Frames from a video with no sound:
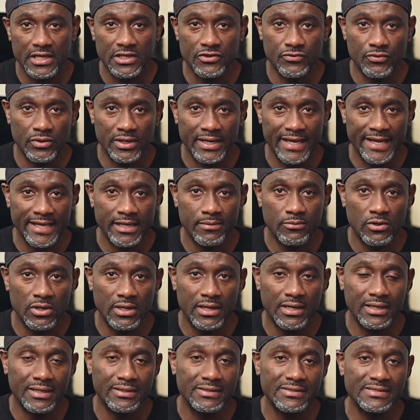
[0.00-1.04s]
It's reliable
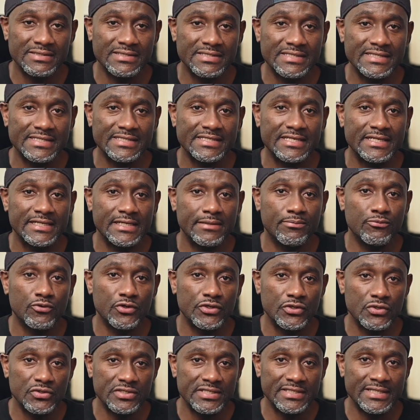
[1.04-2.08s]
and consistently
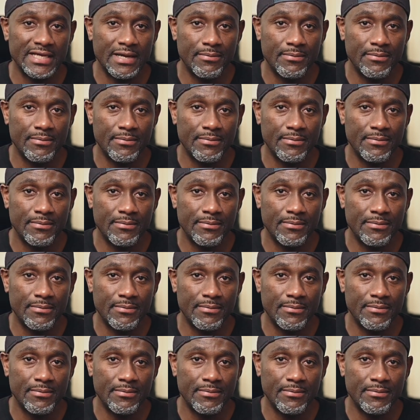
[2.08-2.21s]
produces